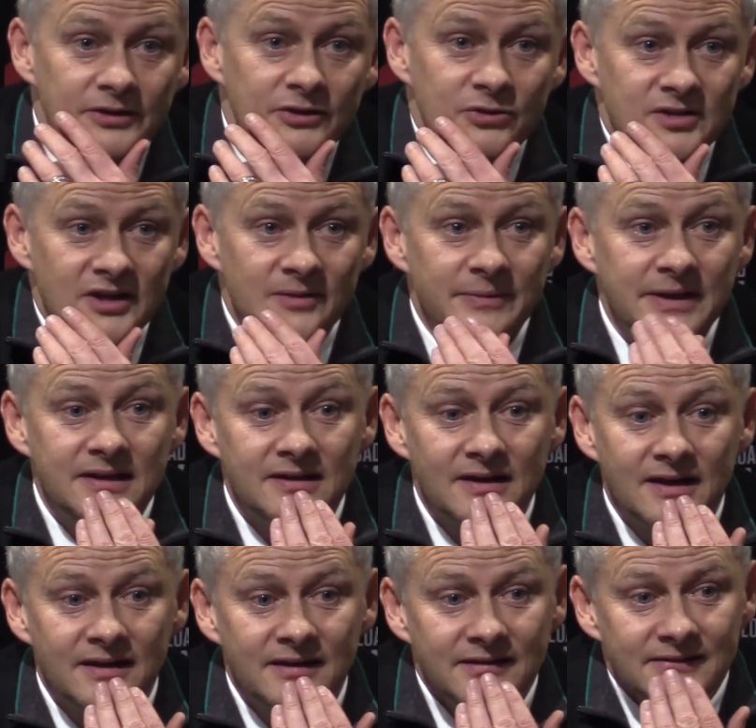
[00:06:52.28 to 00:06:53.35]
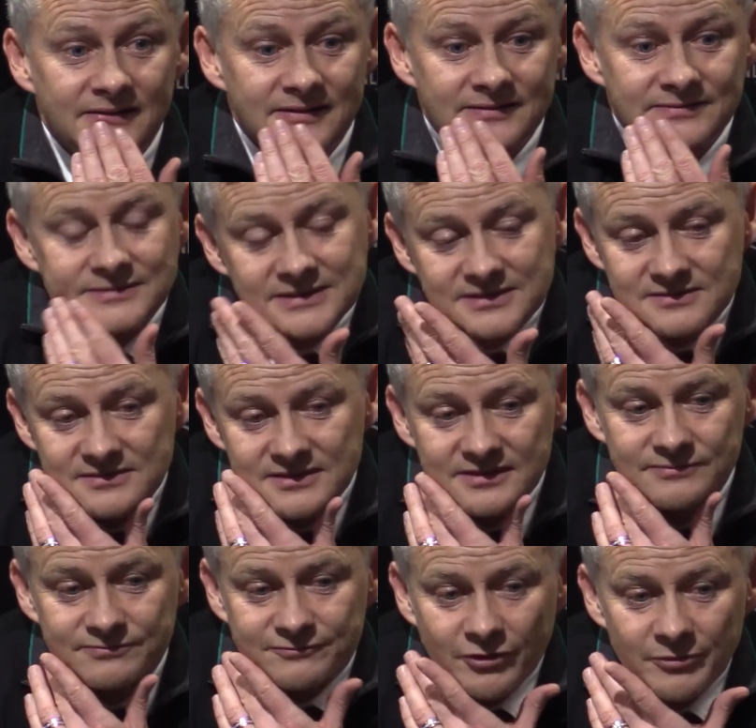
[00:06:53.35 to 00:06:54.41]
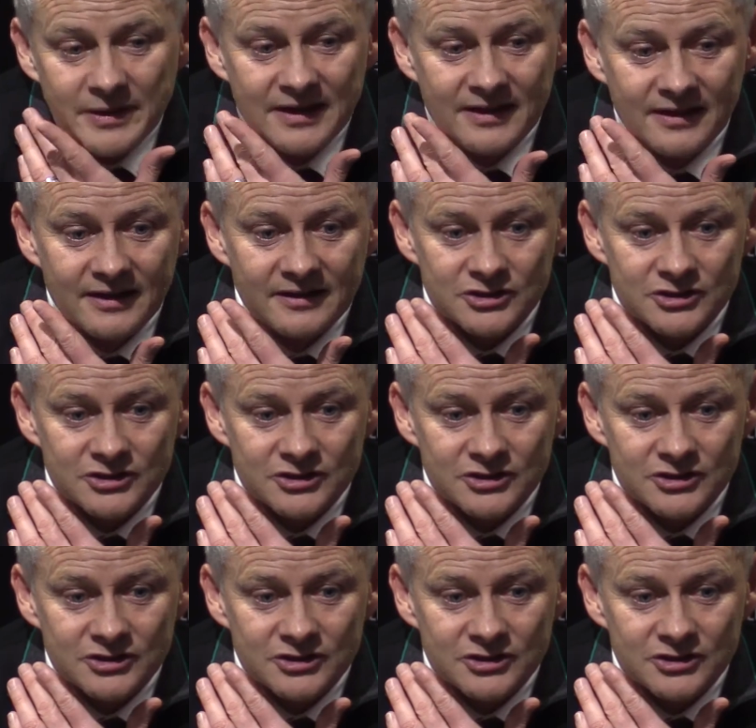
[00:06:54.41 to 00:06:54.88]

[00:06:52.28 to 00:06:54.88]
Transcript: No, you tell me. For me,